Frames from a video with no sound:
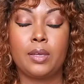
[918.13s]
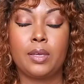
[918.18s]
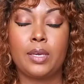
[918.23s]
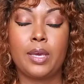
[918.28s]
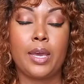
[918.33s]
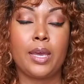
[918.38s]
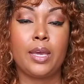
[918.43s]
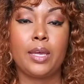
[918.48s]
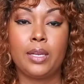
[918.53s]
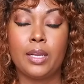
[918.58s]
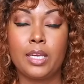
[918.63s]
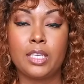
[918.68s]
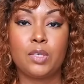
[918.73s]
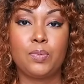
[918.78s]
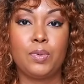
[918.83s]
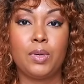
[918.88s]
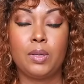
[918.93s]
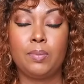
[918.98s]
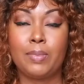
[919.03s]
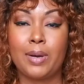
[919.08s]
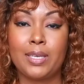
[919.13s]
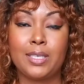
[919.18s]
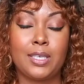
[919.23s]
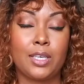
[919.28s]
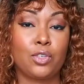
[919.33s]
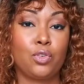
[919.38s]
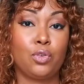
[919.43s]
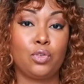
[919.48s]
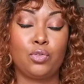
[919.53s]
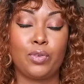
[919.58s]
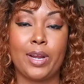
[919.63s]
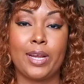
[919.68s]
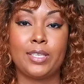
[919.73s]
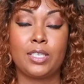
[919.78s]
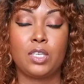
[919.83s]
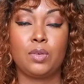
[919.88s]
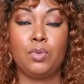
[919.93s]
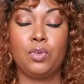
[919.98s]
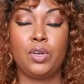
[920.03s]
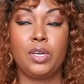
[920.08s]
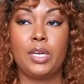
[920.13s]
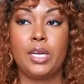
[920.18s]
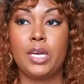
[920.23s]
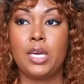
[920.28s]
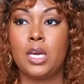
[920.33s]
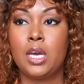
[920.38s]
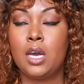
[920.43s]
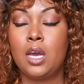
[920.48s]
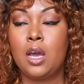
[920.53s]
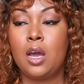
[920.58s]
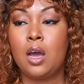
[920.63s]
gay and lesbian, bisexual, trans community,